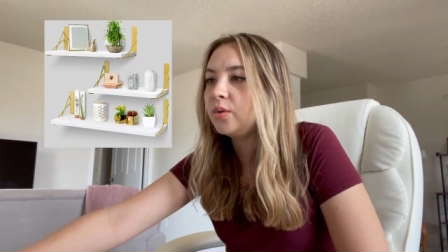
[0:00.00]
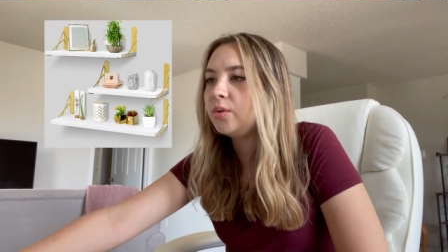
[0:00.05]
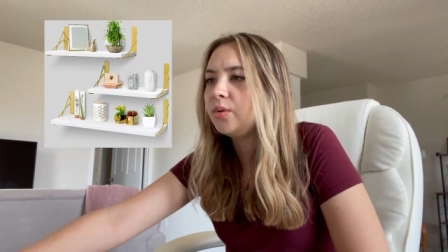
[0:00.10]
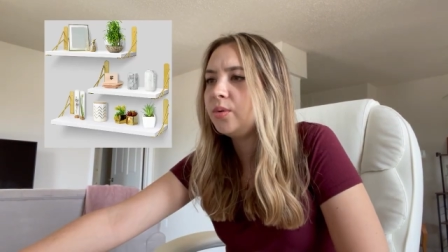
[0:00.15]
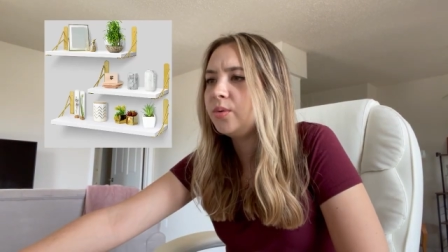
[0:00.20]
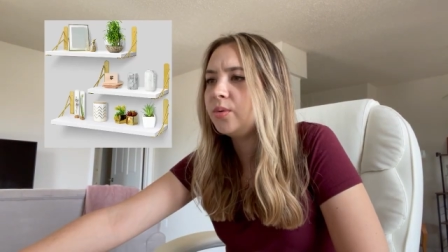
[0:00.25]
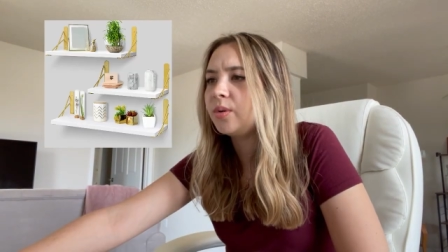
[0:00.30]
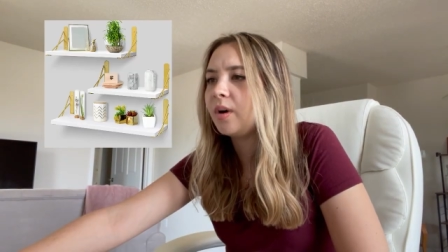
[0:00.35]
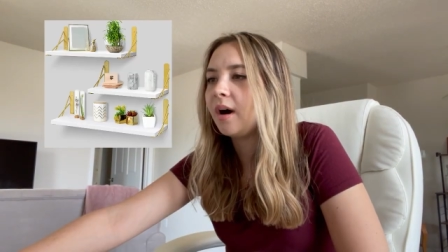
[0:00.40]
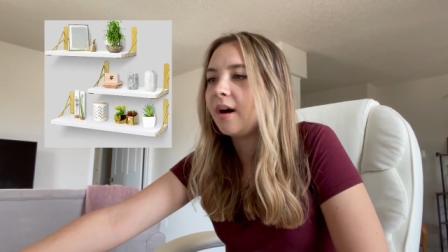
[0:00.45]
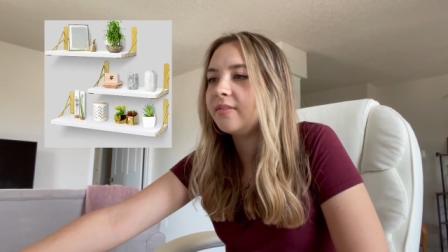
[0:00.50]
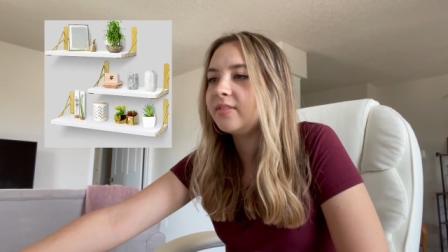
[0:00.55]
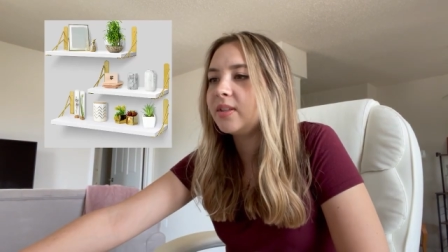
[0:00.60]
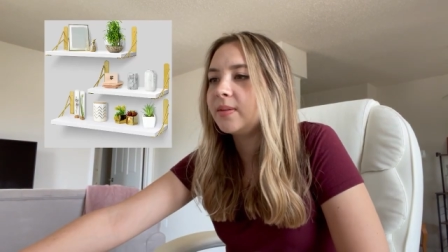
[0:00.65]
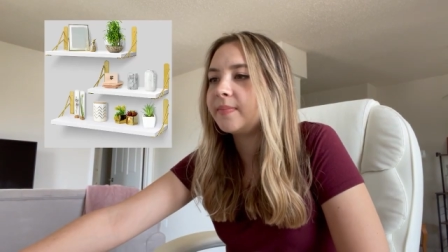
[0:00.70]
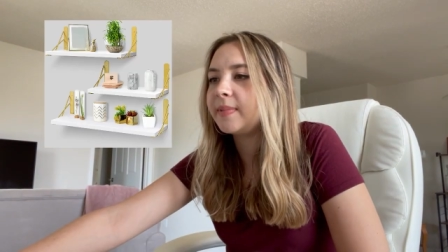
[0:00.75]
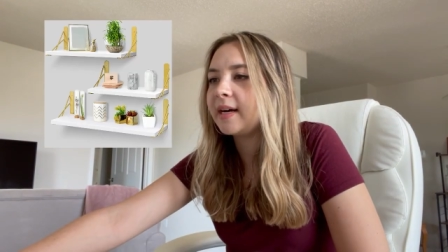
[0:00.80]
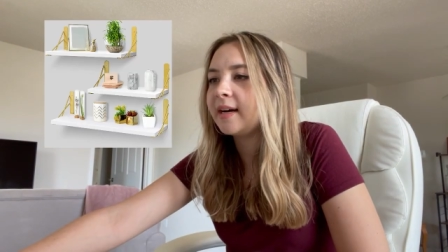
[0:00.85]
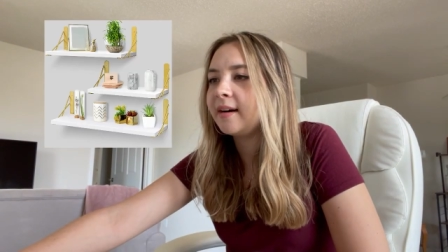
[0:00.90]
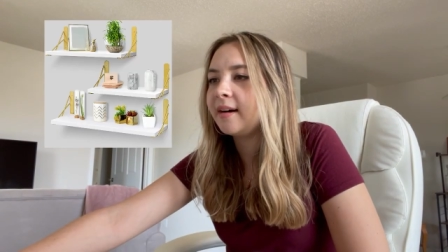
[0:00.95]
Ooh, off the
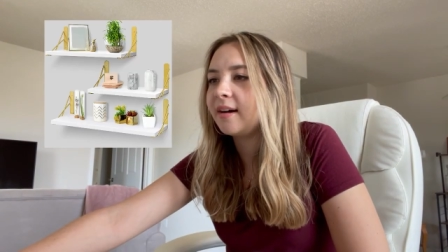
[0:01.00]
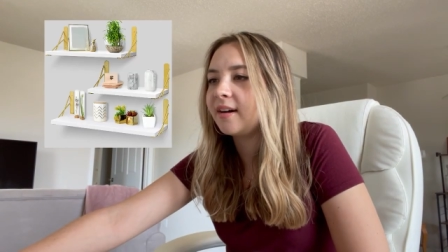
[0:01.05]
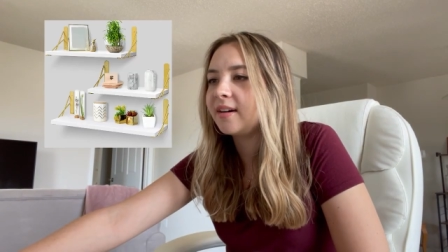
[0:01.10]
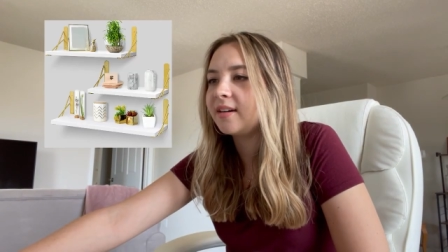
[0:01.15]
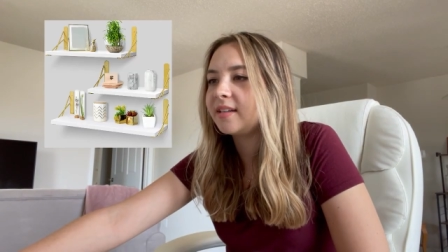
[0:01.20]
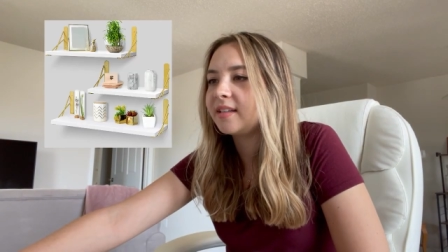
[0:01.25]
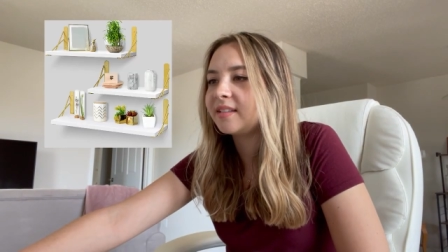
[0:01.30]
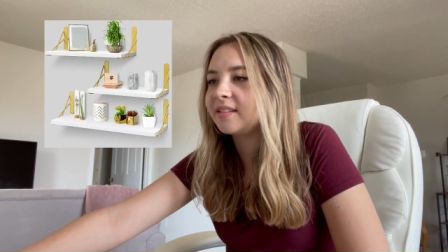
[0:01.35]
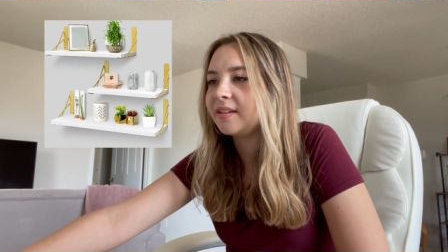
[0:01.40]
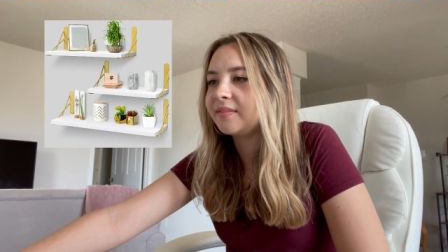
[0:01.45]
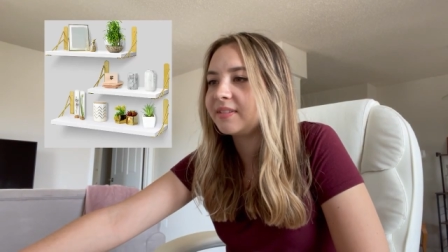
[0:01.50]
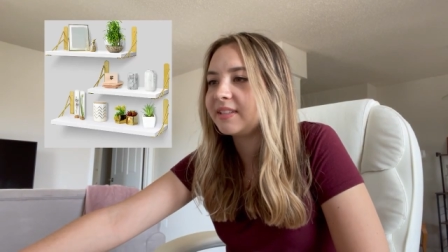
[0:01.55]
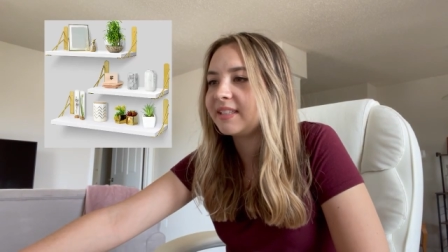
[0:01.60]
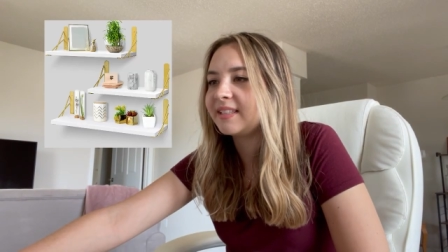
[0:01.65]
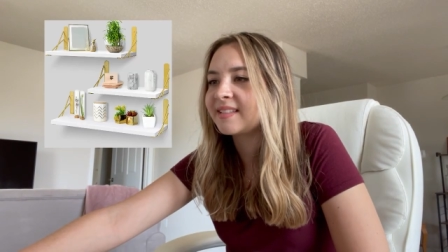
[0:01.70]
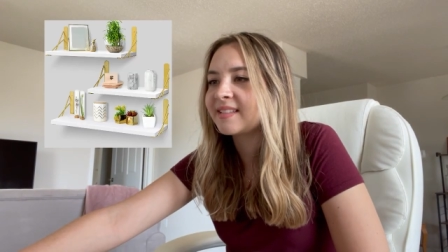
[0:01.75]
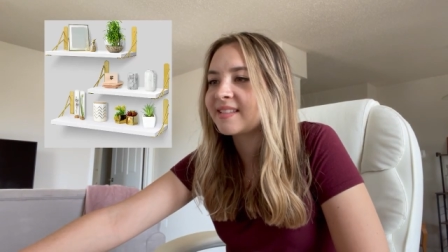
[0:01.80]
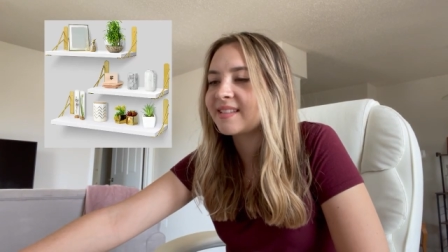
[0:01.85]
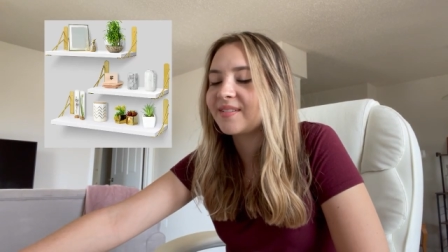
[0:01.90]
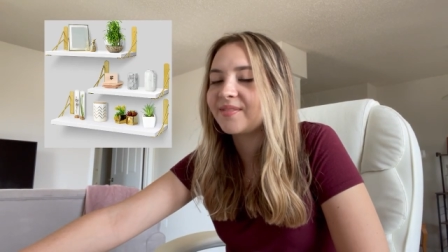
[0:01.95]
bat, I already love
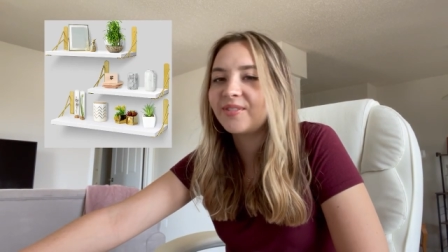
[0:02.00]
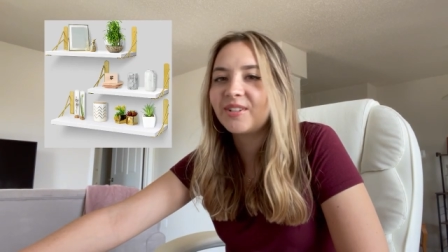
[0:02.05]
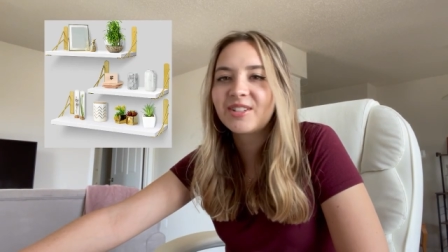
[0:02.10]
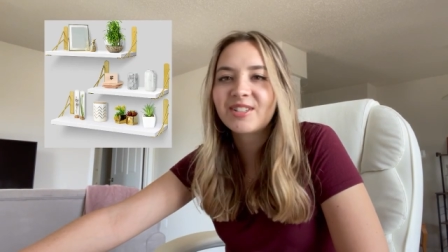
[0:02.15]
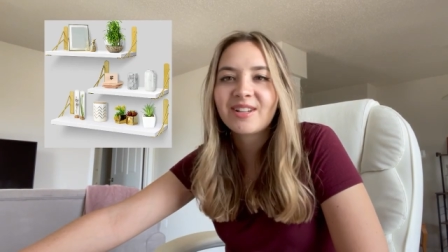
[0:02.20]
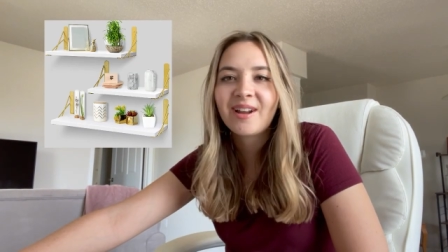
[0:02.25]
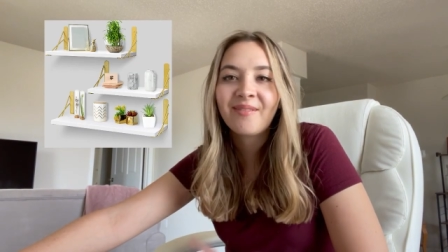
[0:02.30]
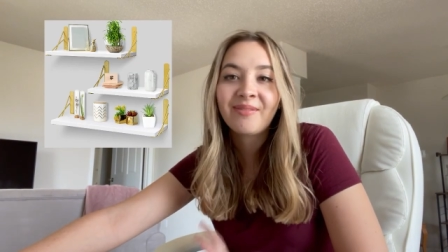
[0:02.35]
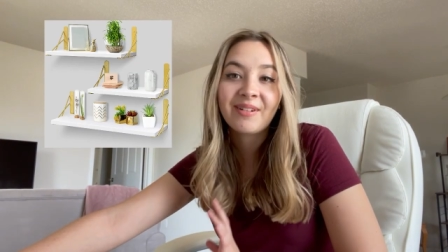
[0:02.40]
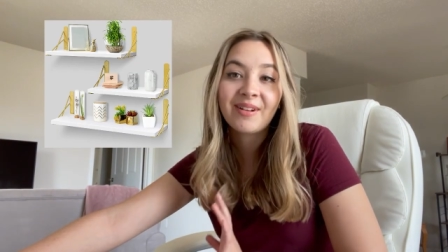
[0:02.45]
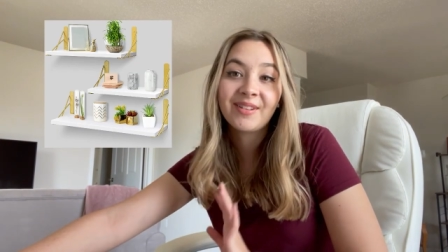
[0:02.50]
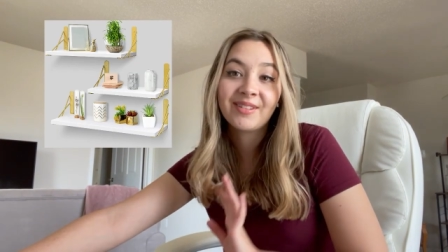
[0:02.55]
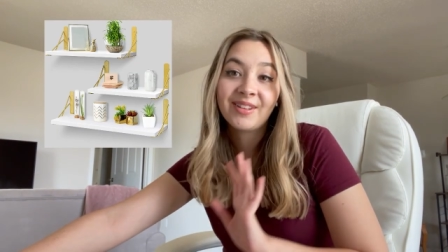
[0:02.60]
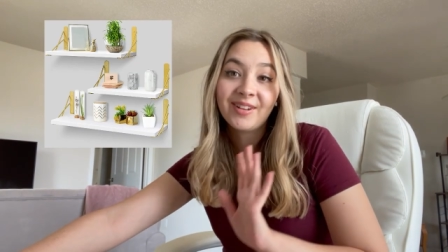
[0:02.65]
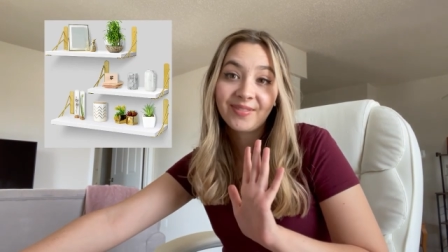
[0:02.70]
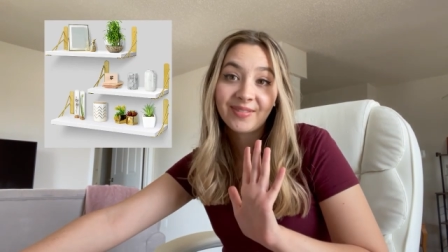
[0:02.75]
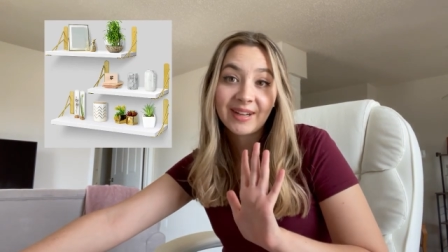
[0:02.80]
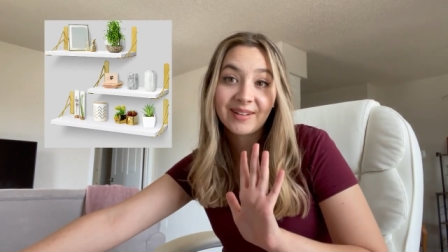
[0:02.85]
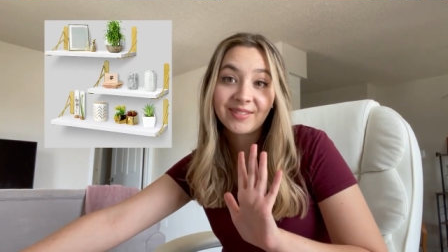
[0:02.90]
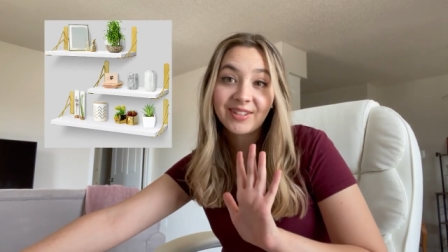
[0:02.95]
these. First off,
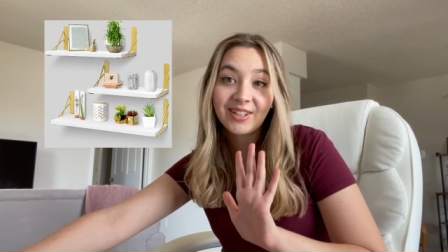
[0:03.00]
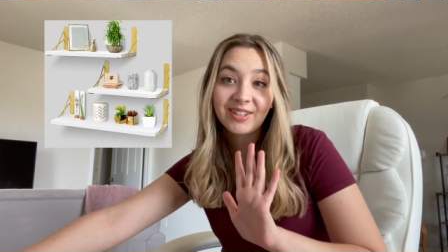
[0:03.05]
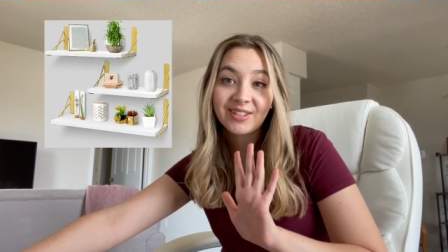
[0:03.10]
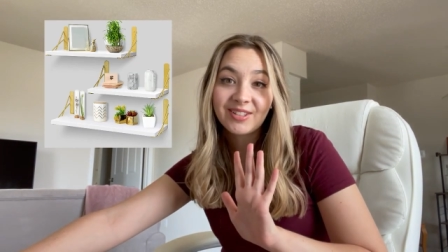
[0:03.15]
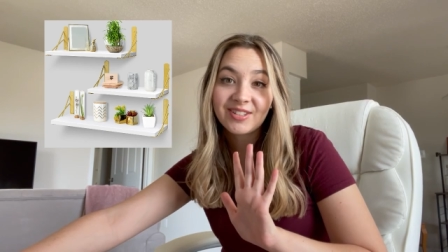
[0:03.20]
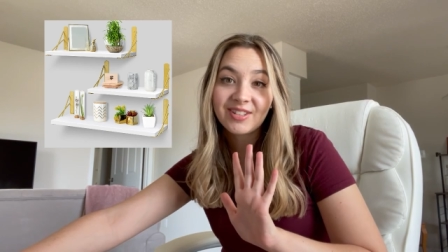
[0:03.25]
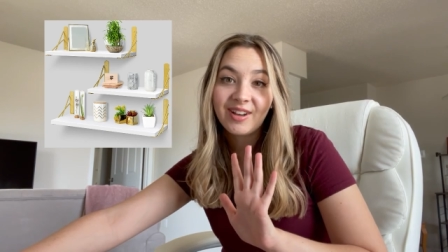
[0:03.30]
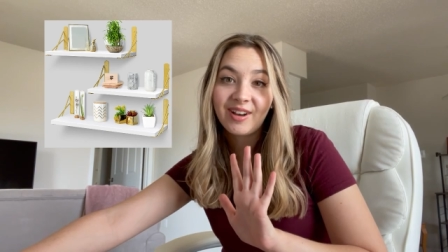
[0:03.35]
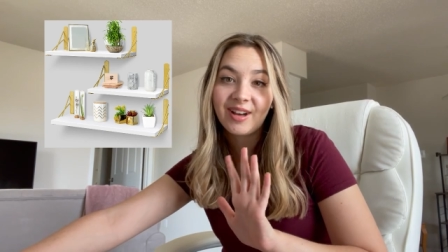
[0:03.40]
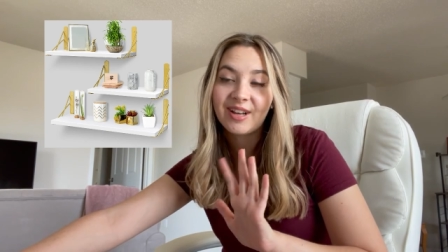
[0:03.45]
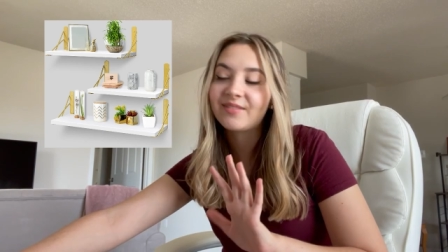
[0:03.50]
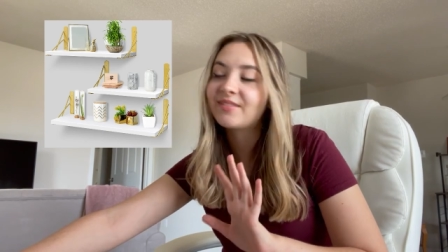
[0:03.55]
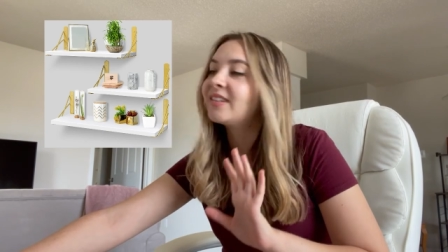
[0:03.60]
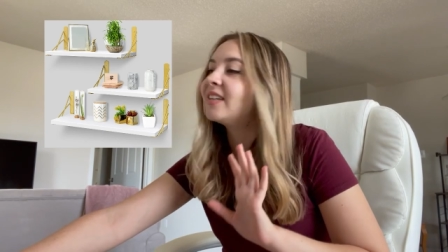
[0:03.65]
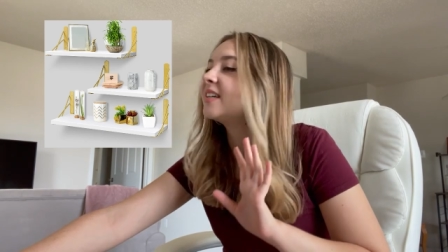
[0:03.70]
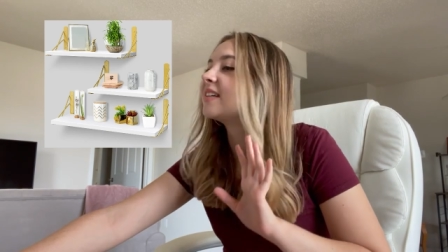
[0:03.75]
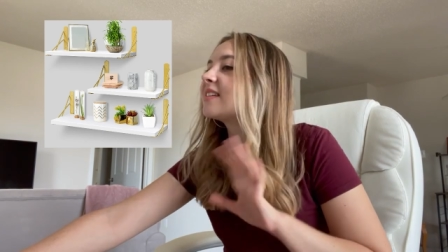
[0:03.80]
they're $5 off.